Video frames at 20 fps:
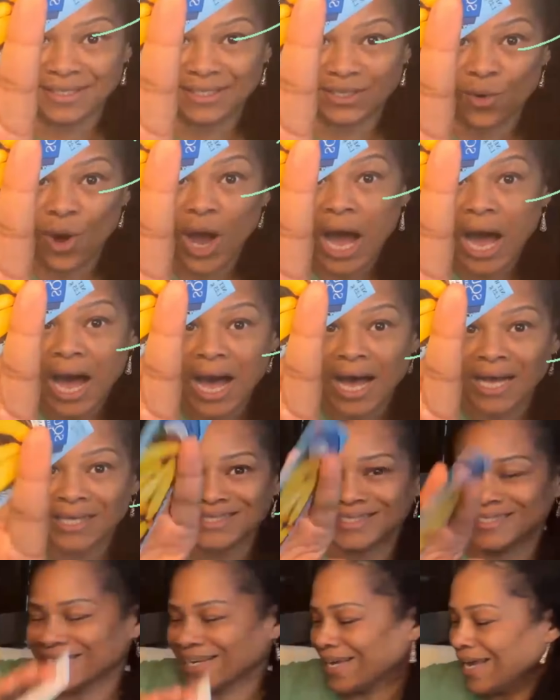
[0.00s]
Squash.
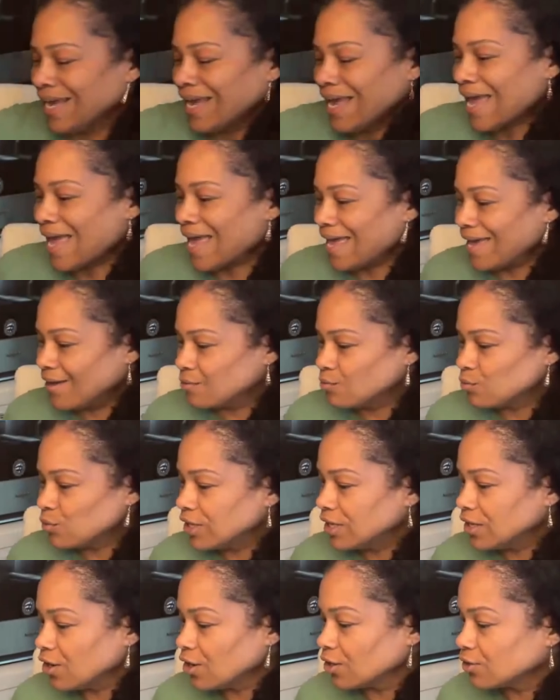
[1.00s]
And
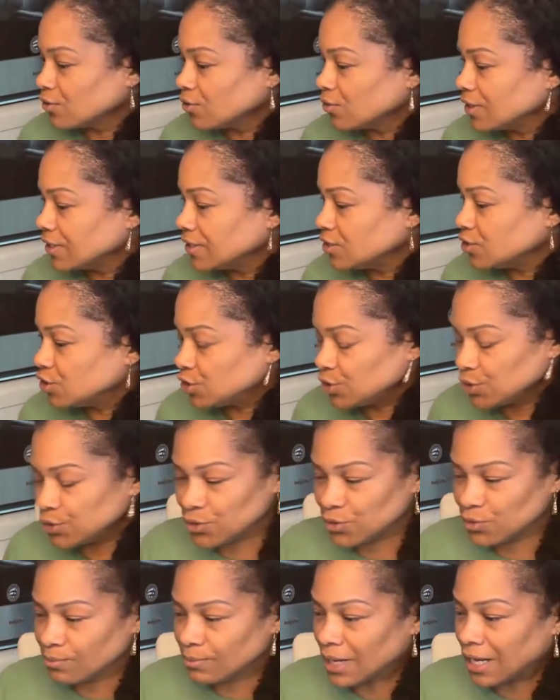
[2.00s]
we are going
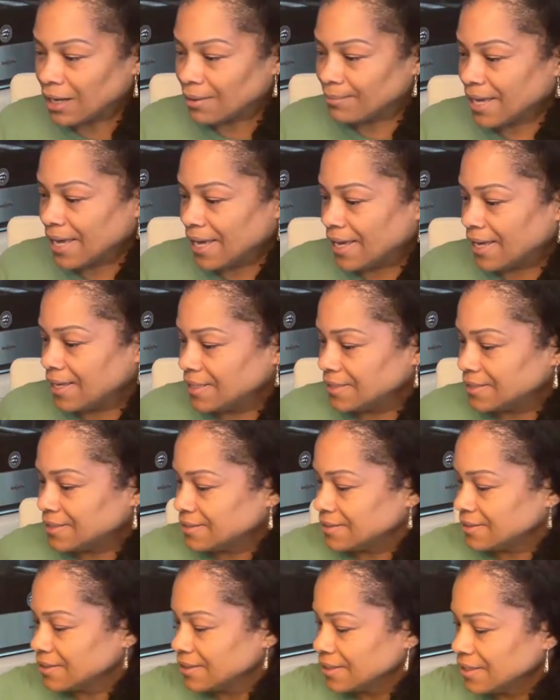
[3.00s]
to, Mom
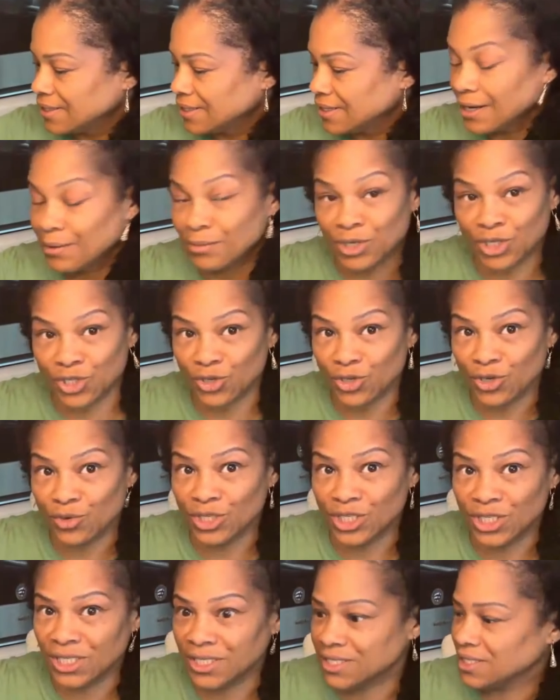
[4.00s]
has, I'm going to show you
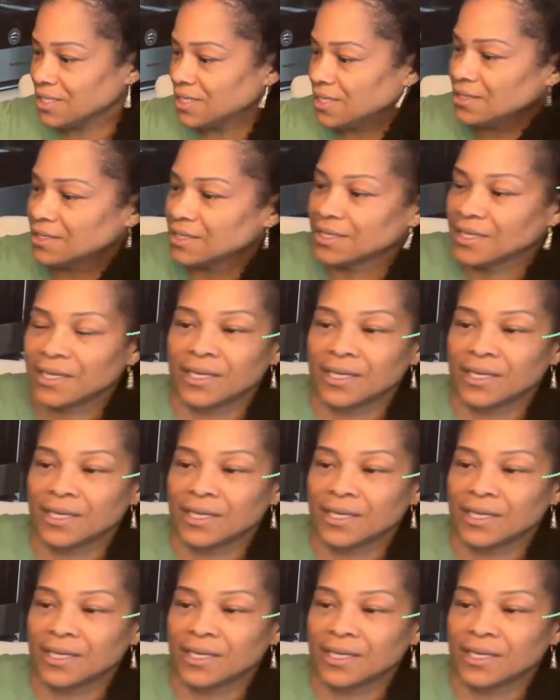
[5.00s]
what she did.